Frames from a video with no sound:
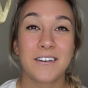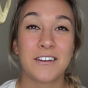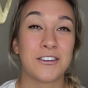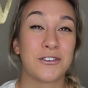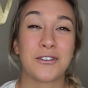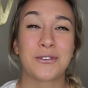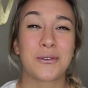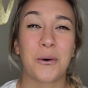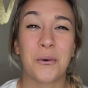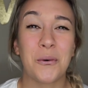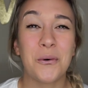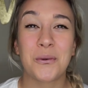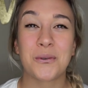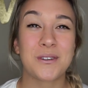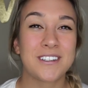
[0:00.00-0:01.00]
is just
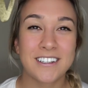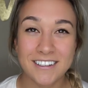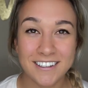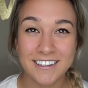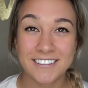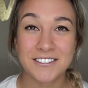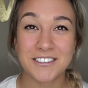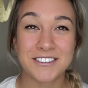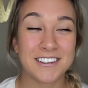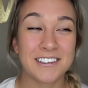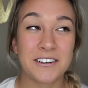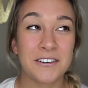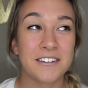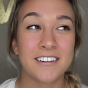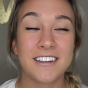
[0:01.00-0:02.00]
old, and he just
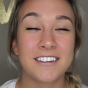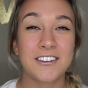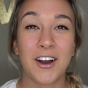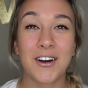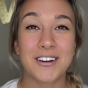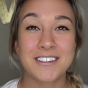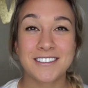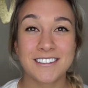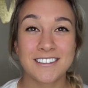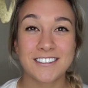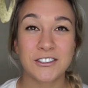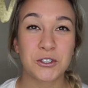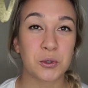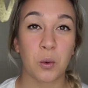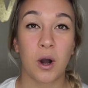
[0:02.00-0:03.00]
literally talked
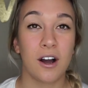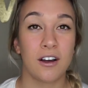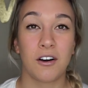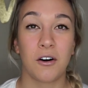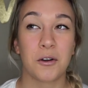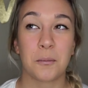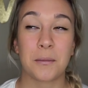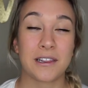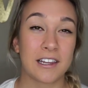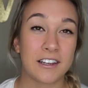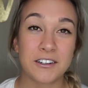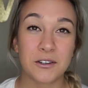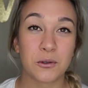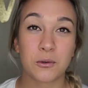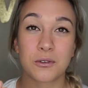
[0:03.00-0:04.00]
schwa on
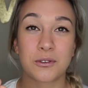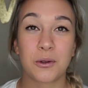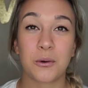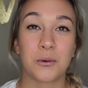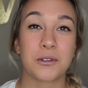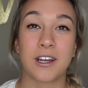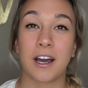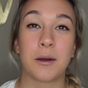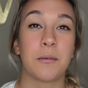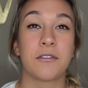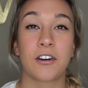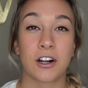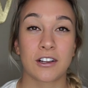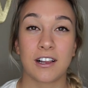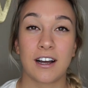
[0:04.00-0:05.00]
millennials the whole time
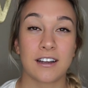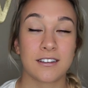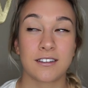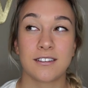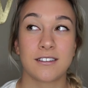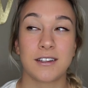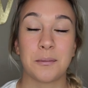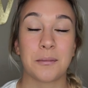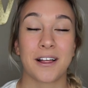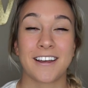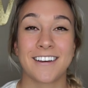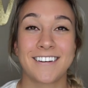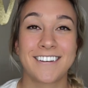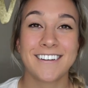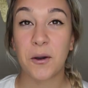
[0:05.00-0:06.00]
of our class. It seemed
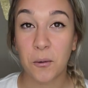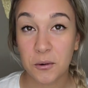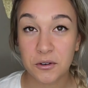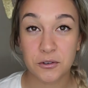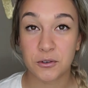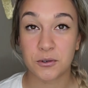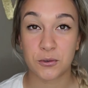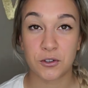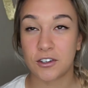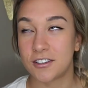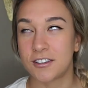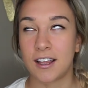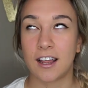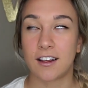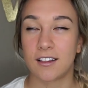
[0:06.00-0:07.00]
like he always
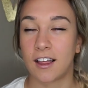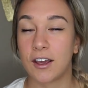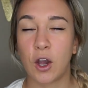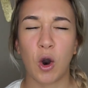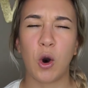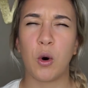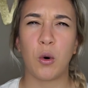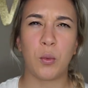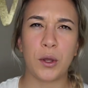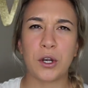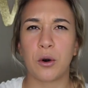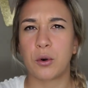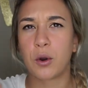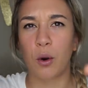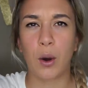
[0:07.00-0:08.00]
just saying like, oh, we
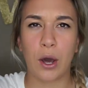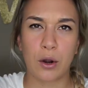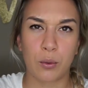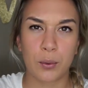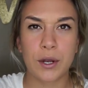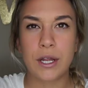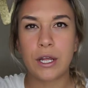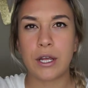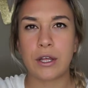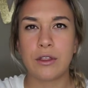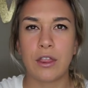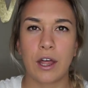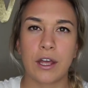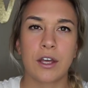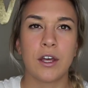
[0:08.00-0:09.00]
don't know how to
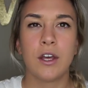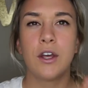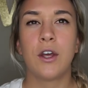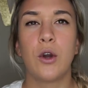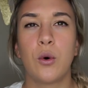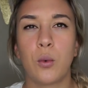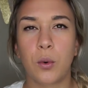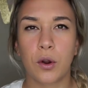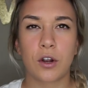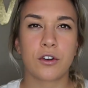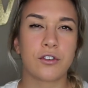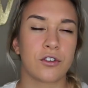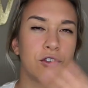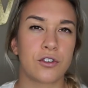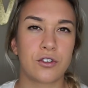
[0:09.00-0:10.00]
read, like we're
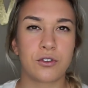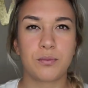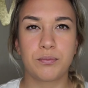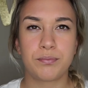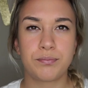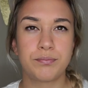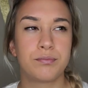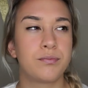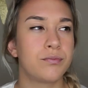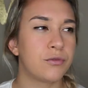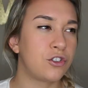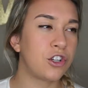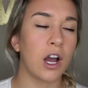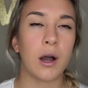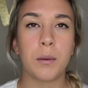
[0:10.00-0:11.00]
just
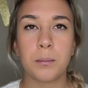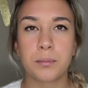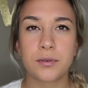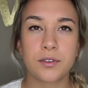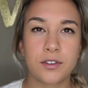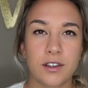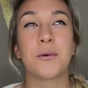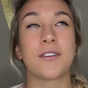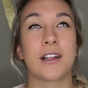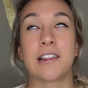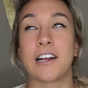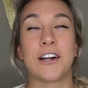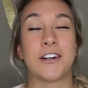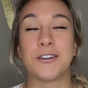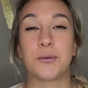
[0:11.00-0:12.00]
chumps. It was
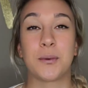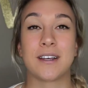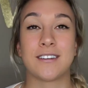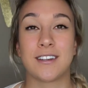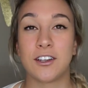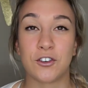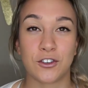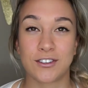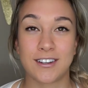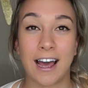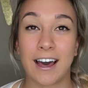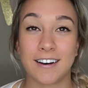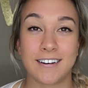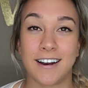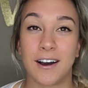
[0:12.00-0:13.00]
hilarious because he just
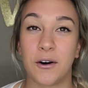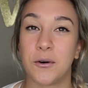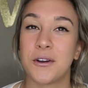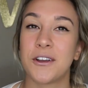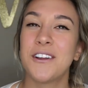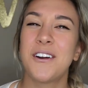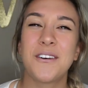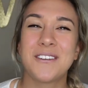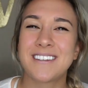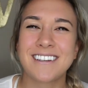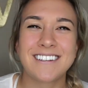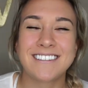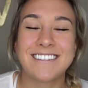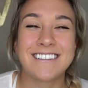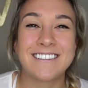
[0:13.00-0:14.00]
had it out, you know. He's
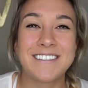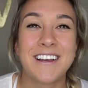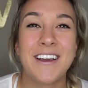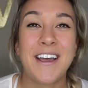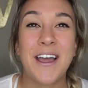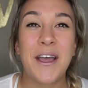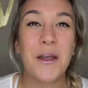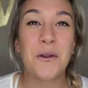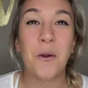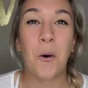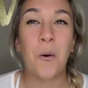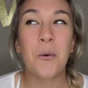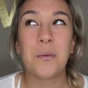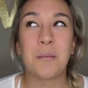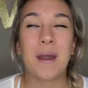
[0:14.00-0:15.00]
like just an
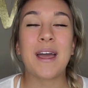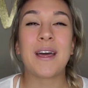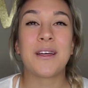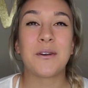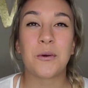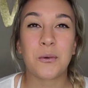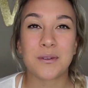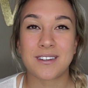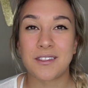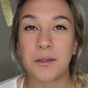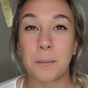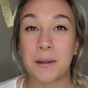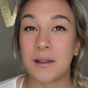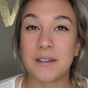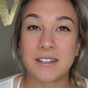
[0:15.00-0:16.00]
old man who was in the
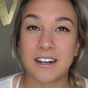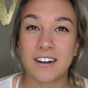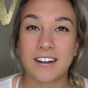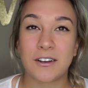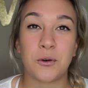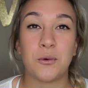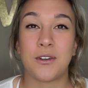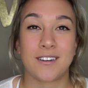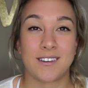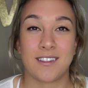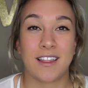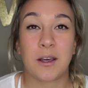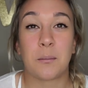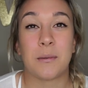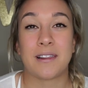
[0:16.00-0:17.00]
military who doesn't
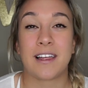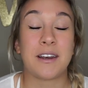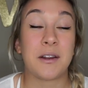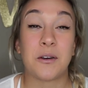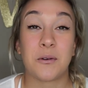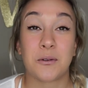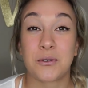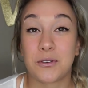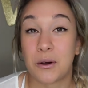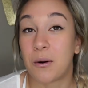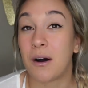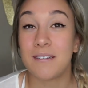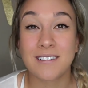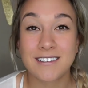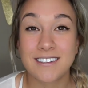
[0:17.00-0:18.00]
like millennials, so
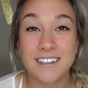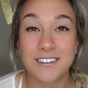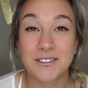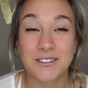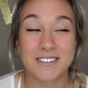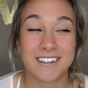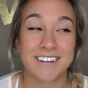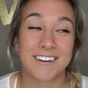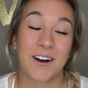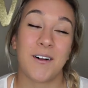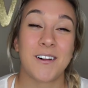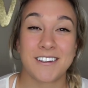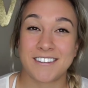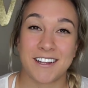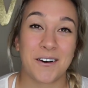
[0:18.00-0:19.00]
obviously he's just gonna call
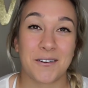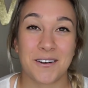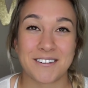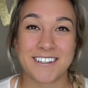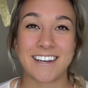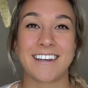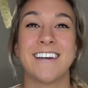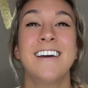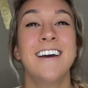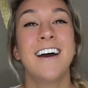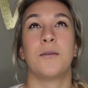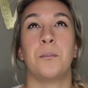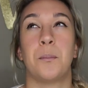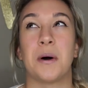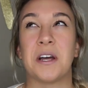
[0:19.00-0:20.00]
us out all day.
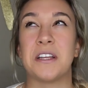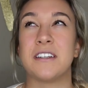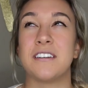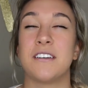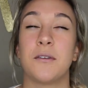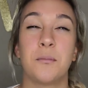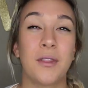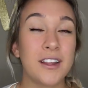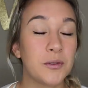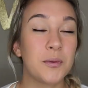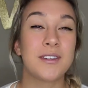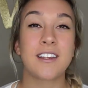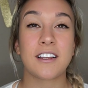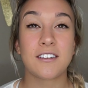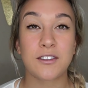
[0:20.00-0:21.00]
But that's
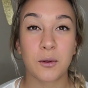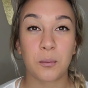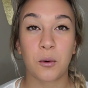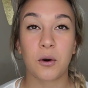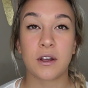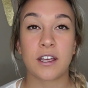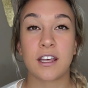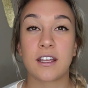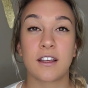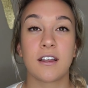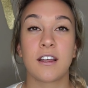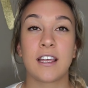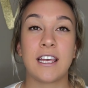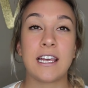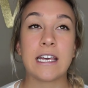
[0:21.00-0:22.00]
besides the point.
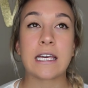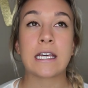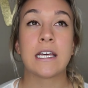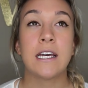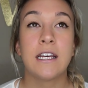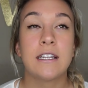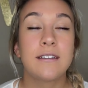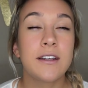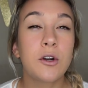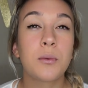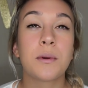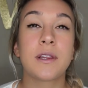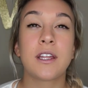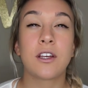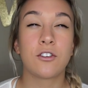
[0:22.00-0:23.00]
He did a
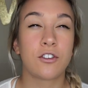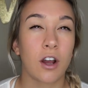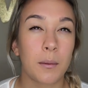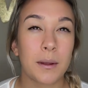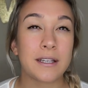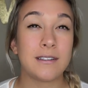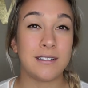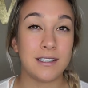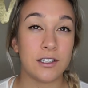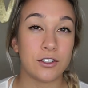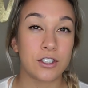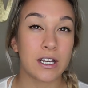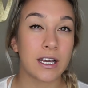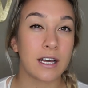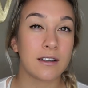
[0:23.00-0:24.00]
really good job at
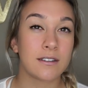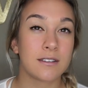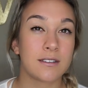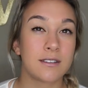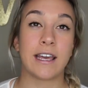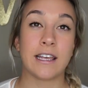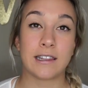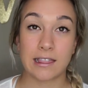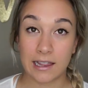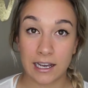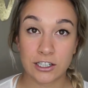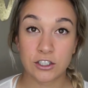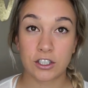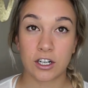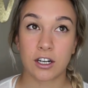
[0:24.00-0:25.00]
teaching us in
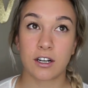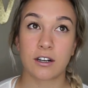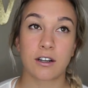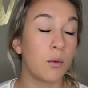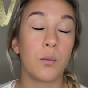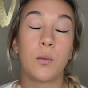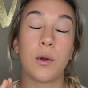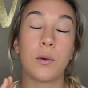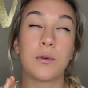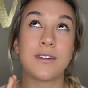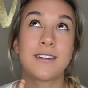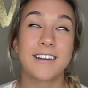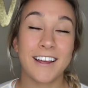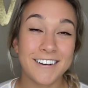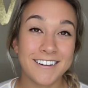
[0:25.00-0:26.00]
lecture. We
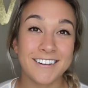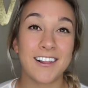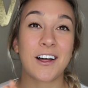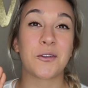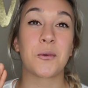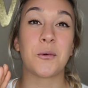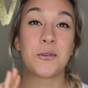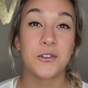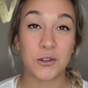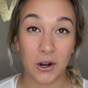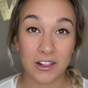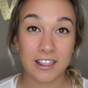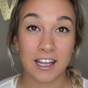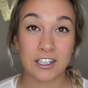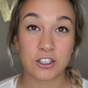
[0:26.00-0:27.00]
would get into class, we would
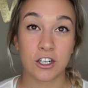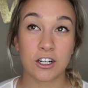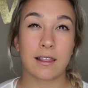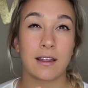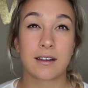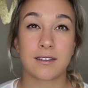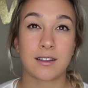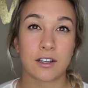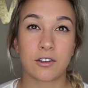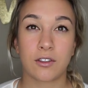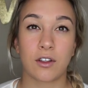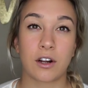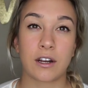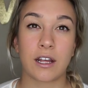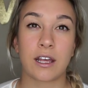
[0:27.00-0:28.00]
start lecture at like
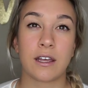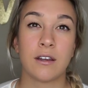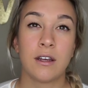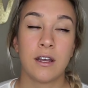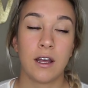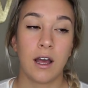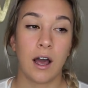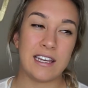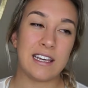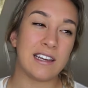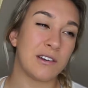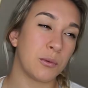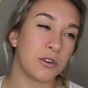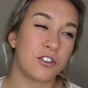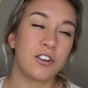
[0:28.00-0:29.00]
6:30. He
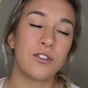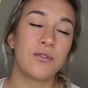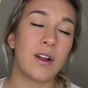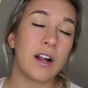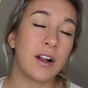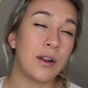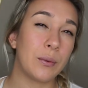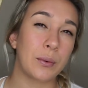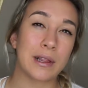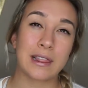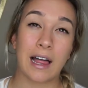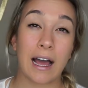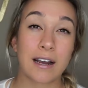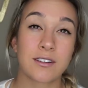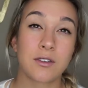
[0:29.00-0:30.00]
was just very
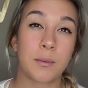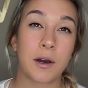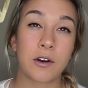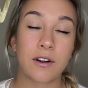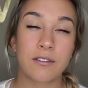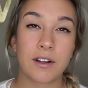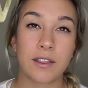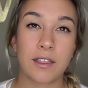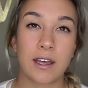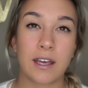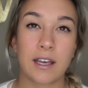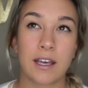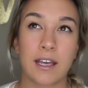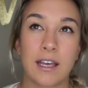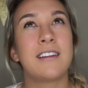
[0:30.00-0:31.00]
relaxed about
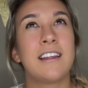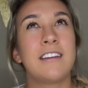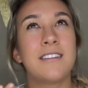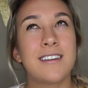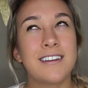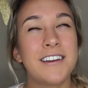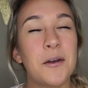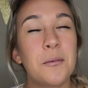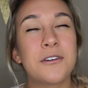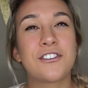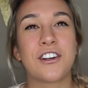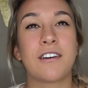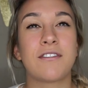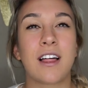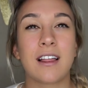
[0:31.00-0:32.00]
everything. He's the type of
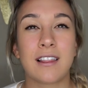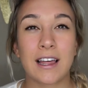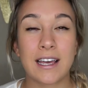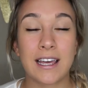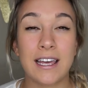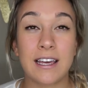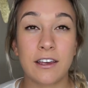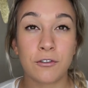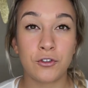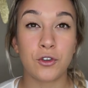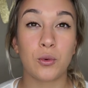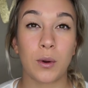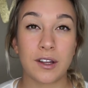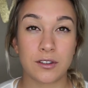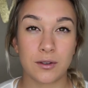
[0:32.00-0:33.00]
chef that like he gives you
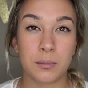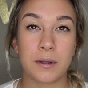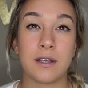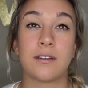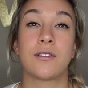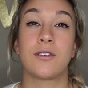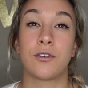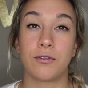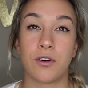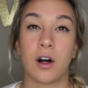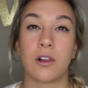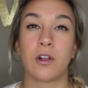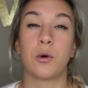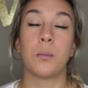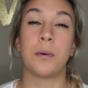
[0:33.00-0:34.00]
recipes to
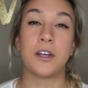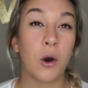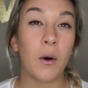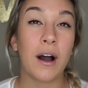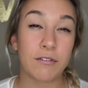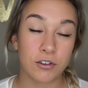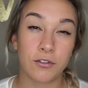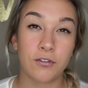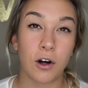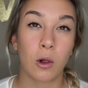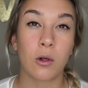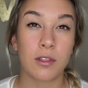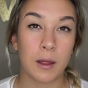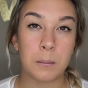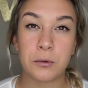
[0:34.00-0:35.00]
follow, but don't have to
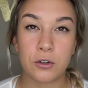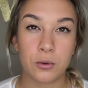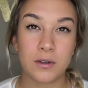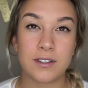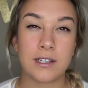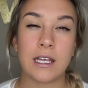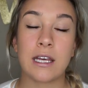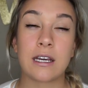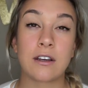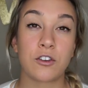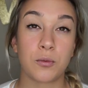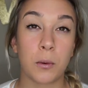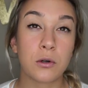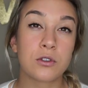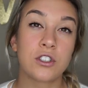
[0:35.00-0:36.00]
follow them to a T, because
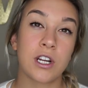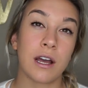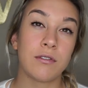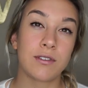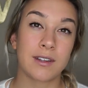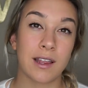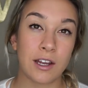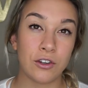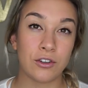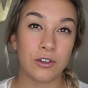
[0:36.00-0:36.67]
most chefs, they